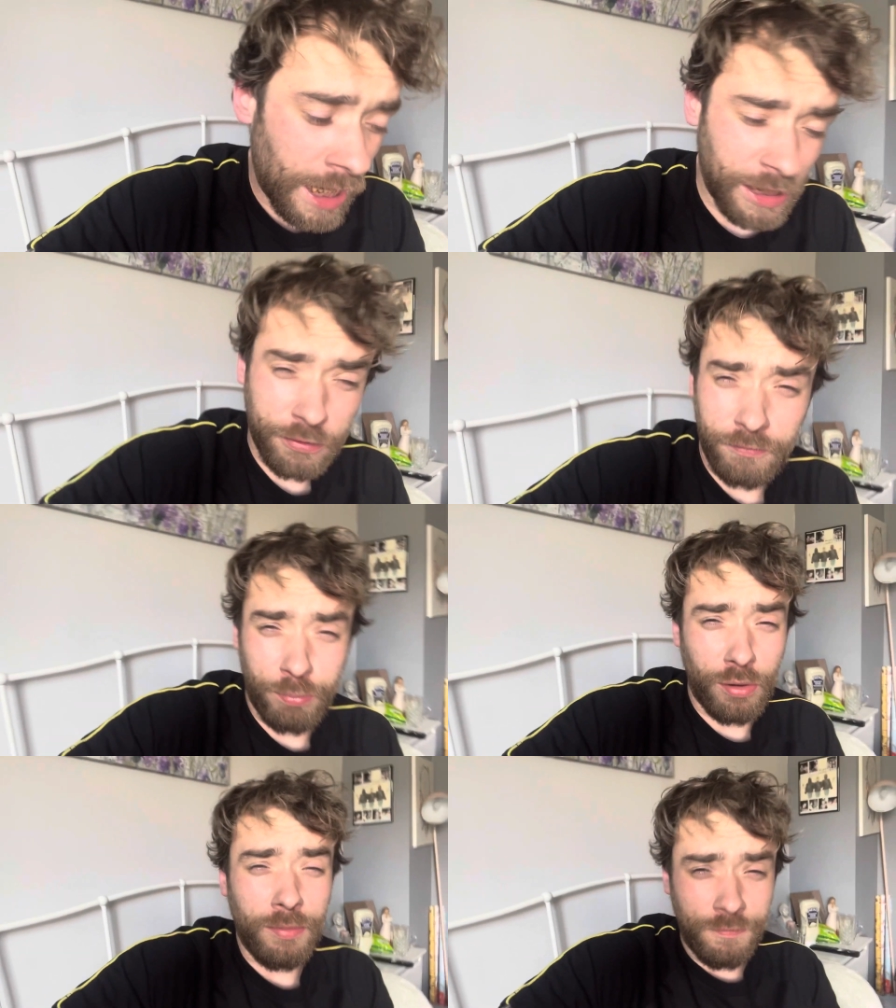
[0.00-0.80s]
And it could
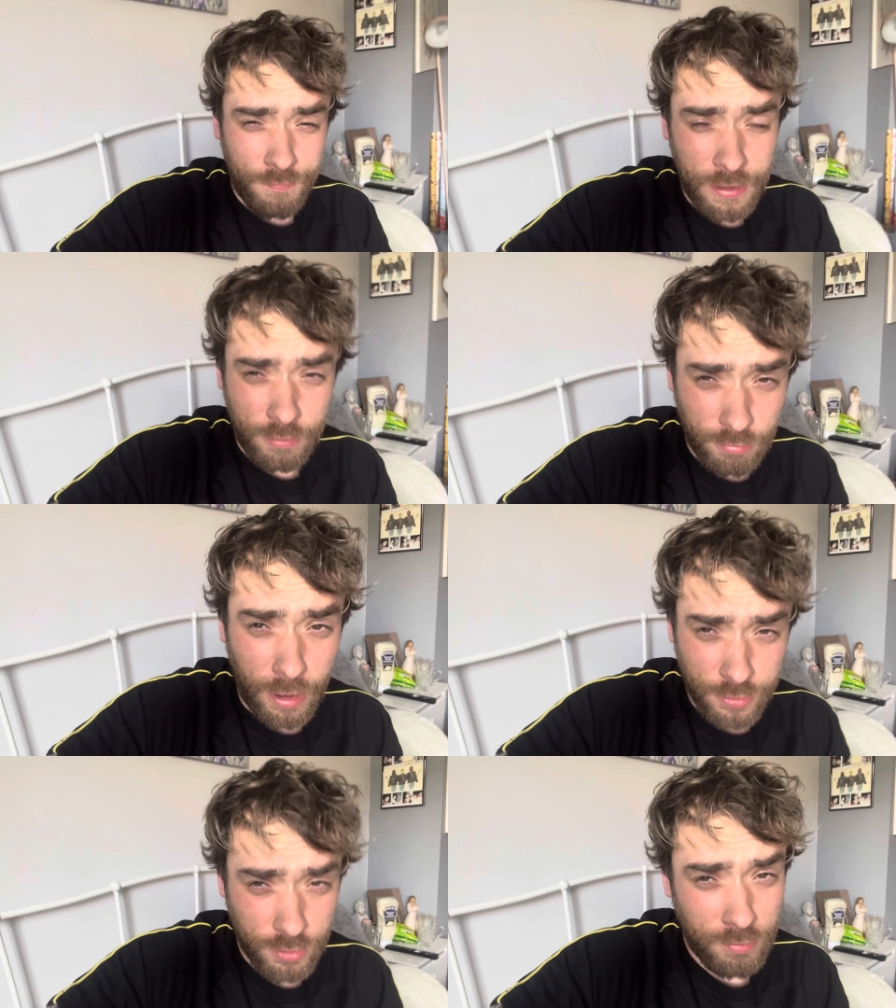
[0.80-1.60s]
probably feed a
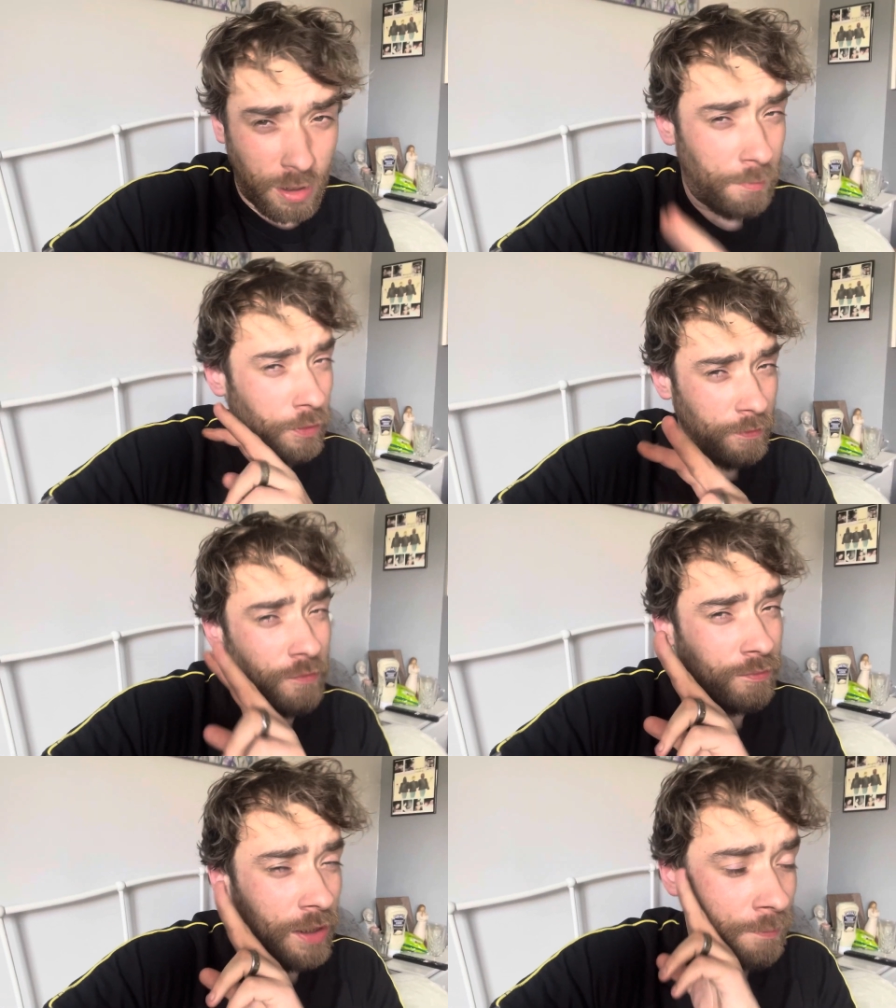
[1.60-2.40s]
crash. I'm
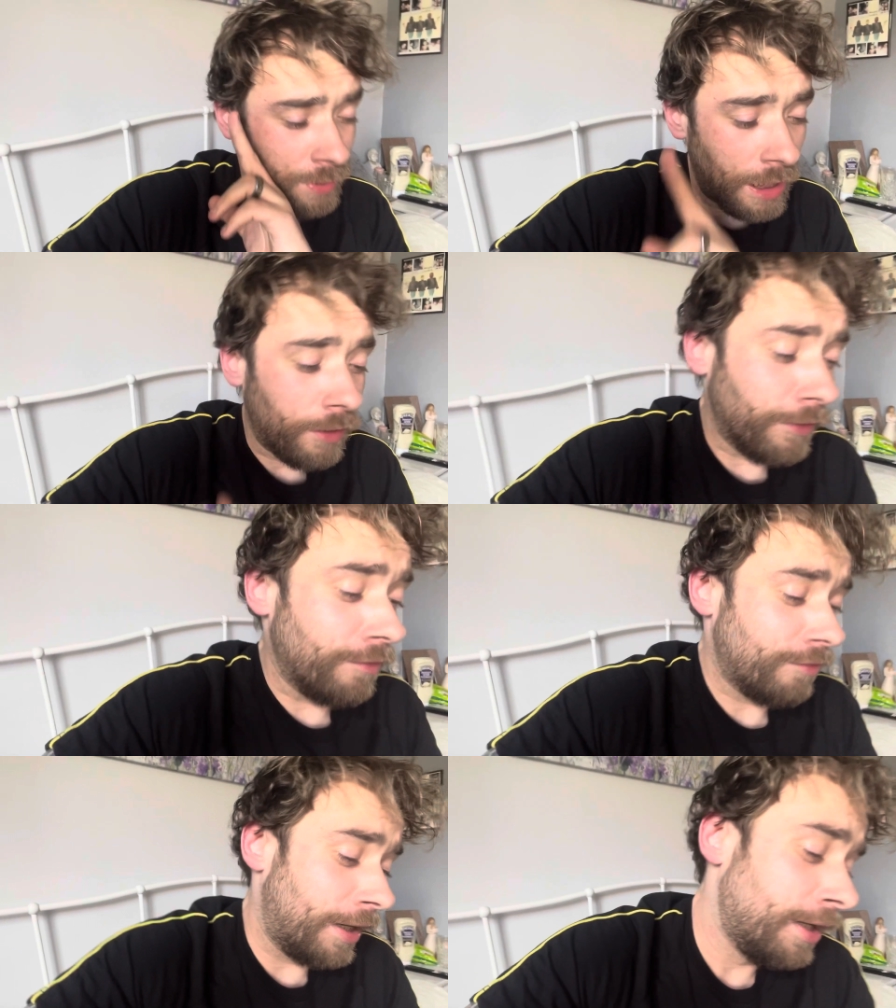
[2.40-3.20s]
honest. I'm being
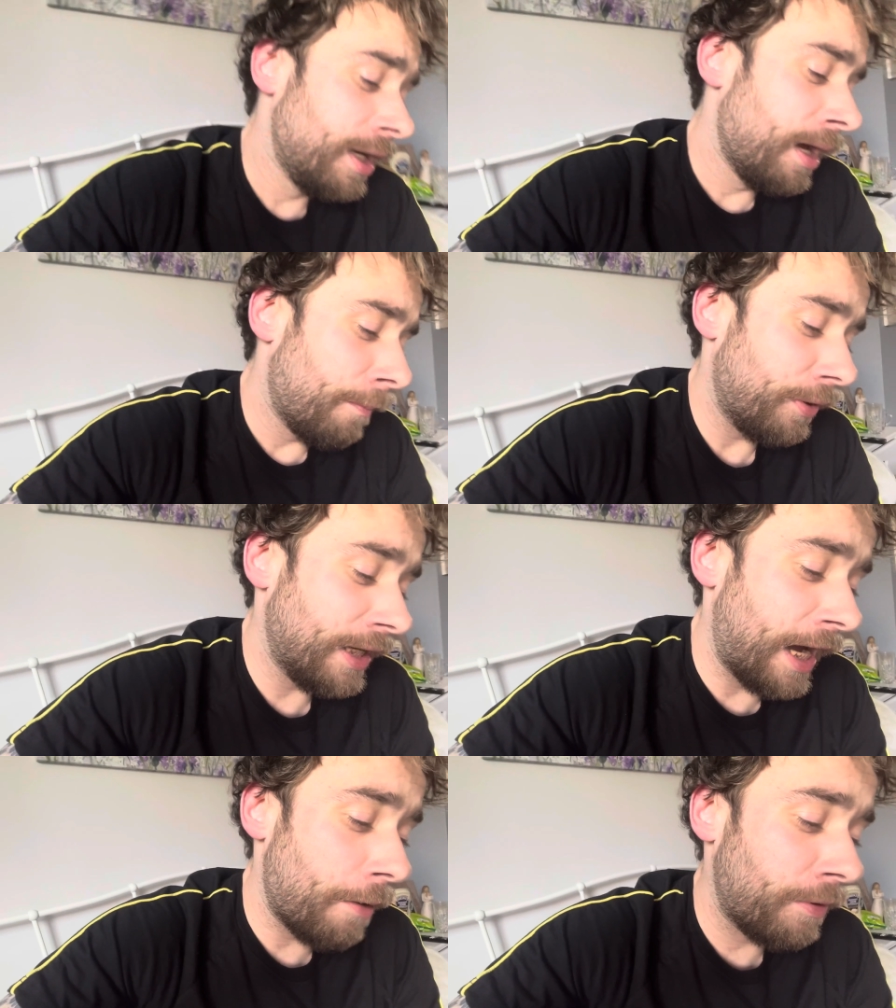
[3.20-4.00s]
honest there. But
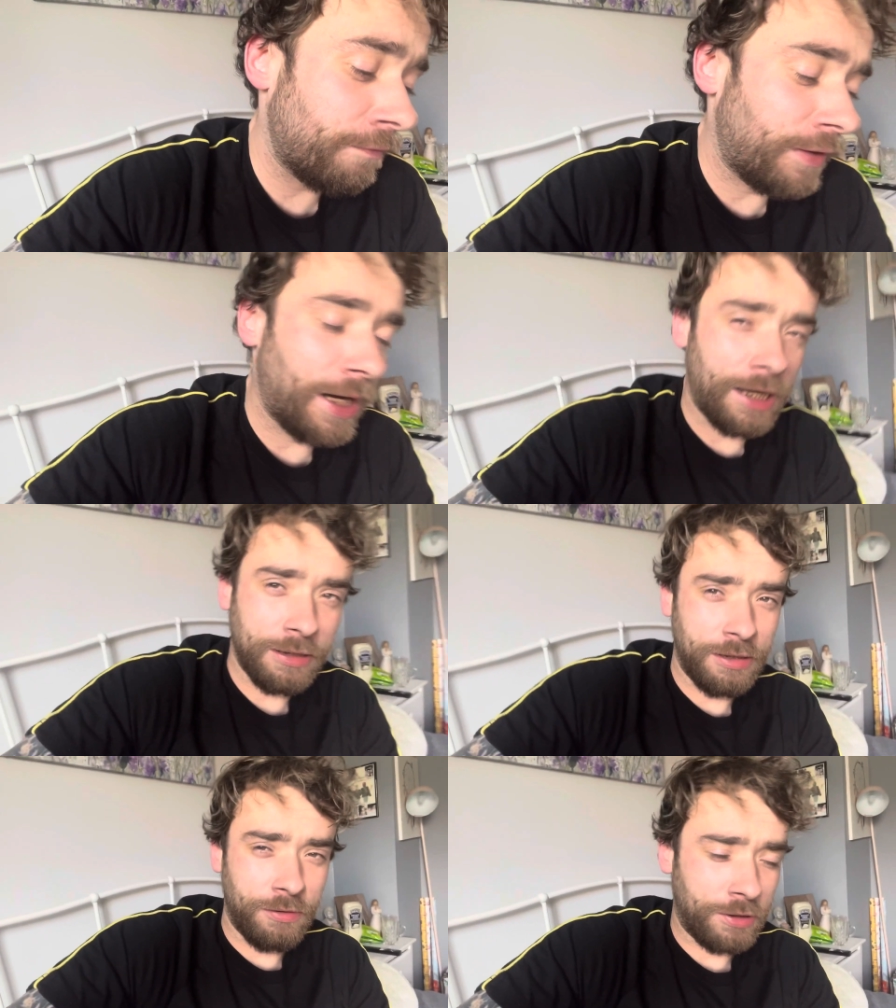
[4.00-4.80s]
yeah, with
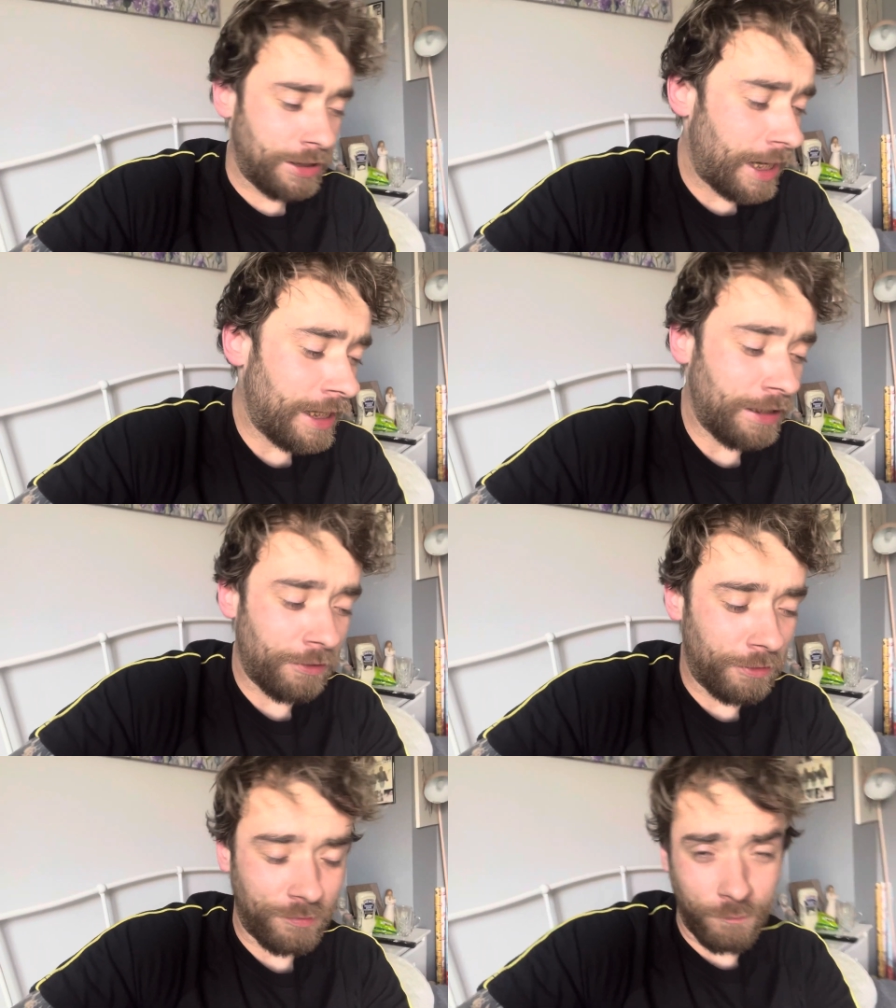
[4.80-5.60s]
that, you're looking at
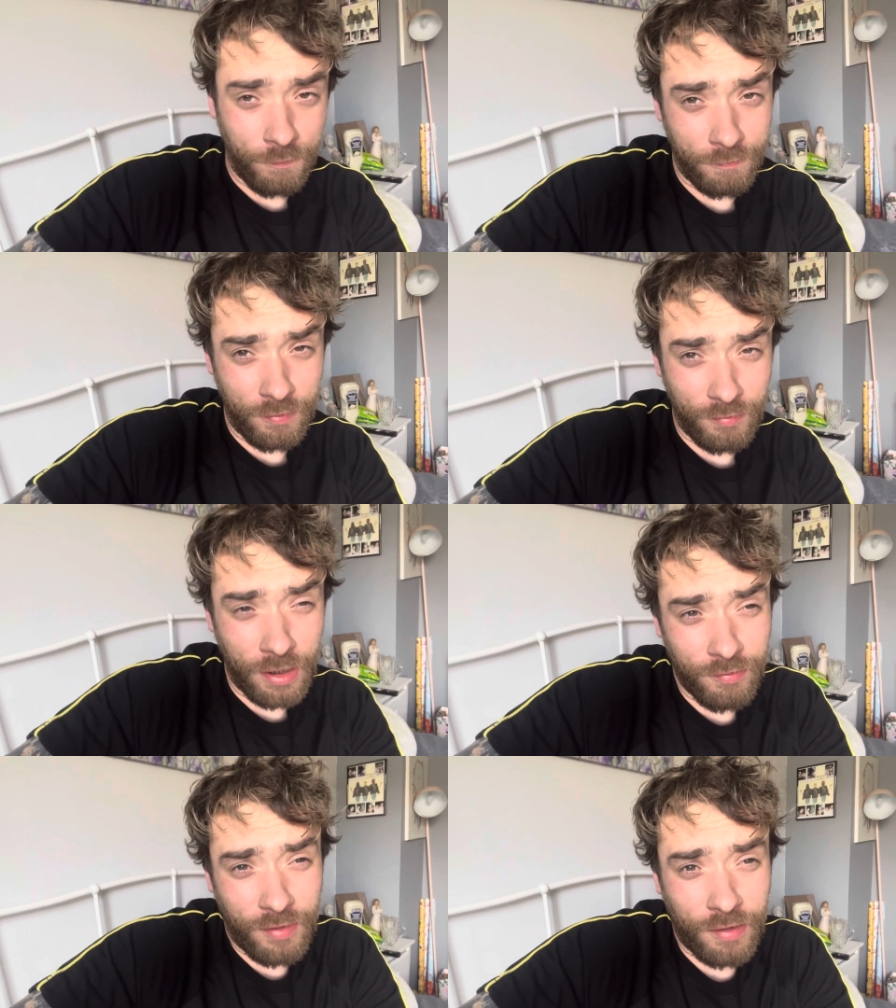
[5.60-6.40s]

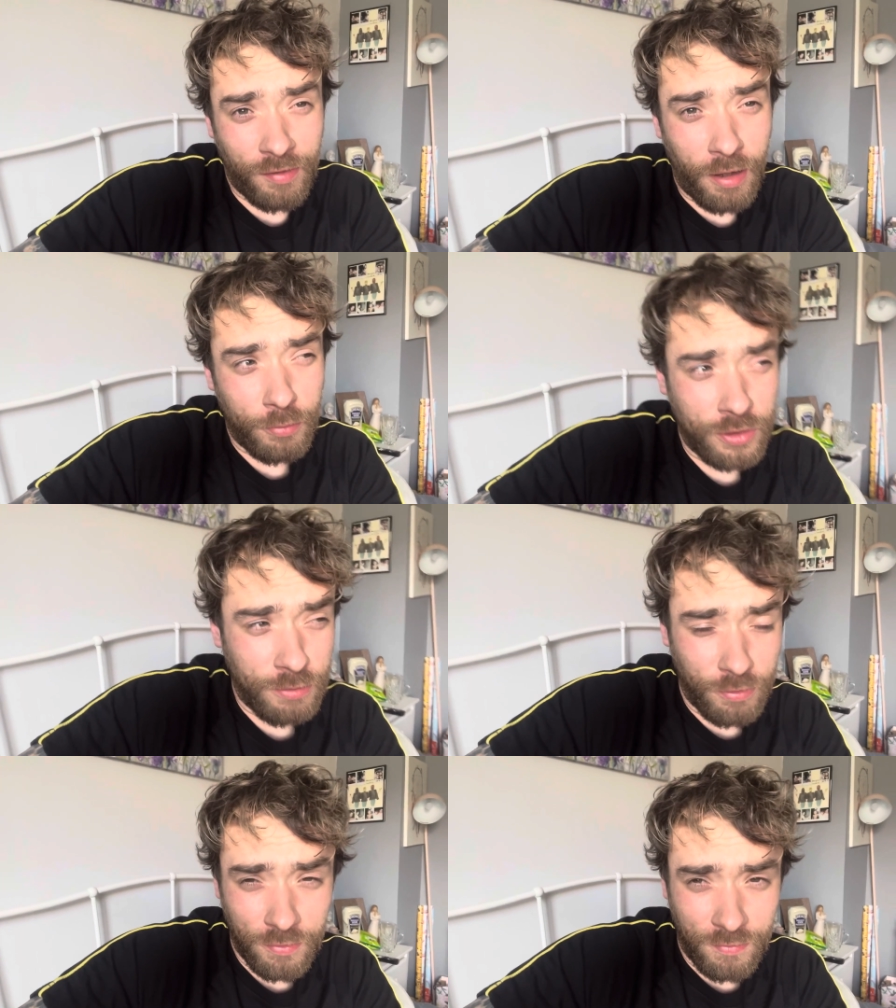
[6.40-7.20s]
€8.50. That's how much
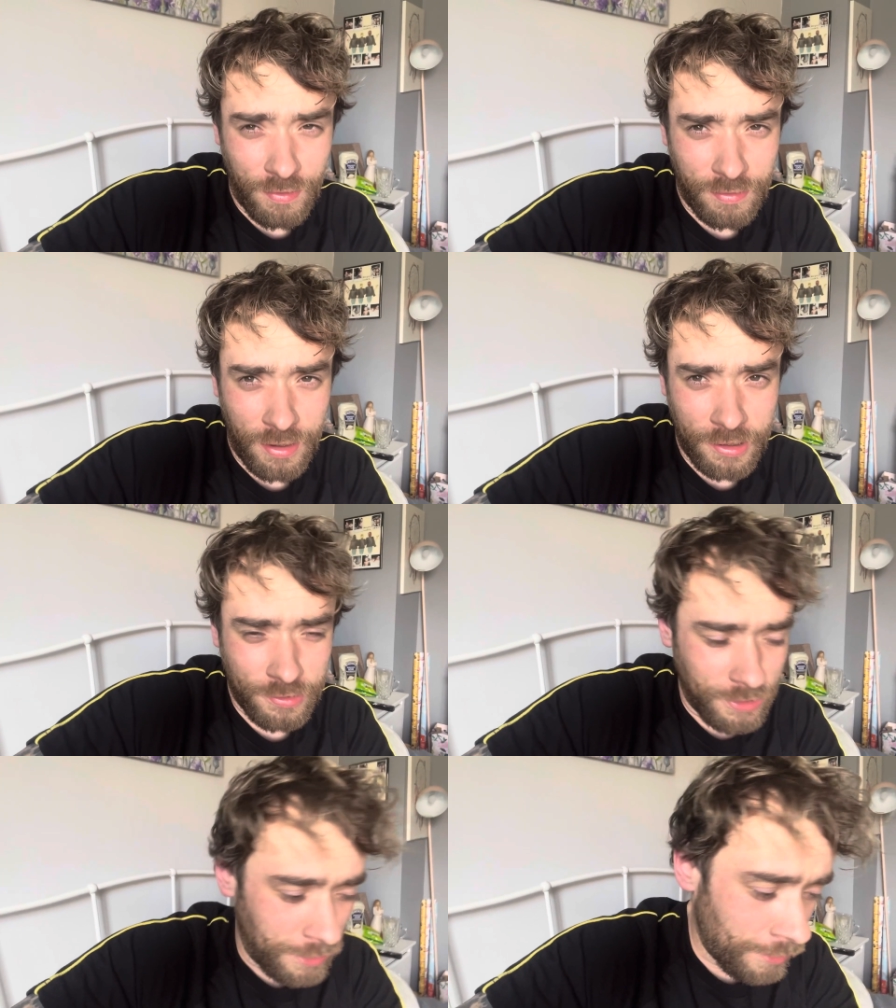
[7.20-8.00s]
it was
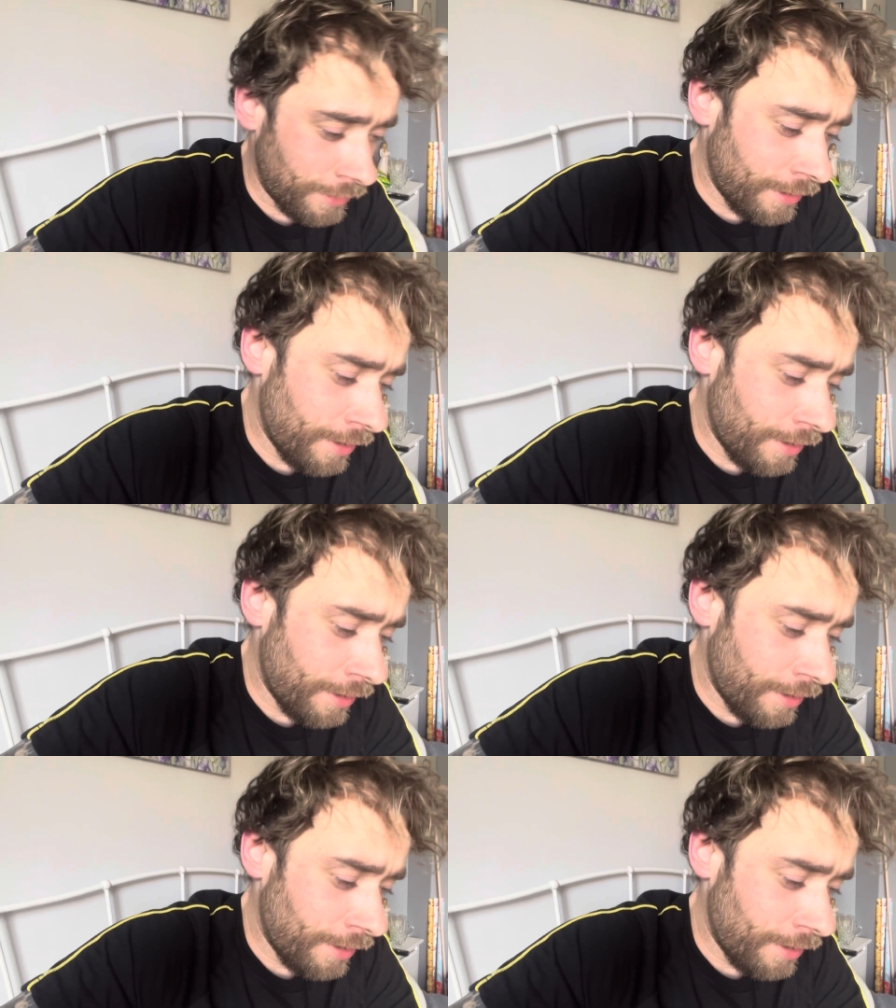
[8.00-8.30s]
last year.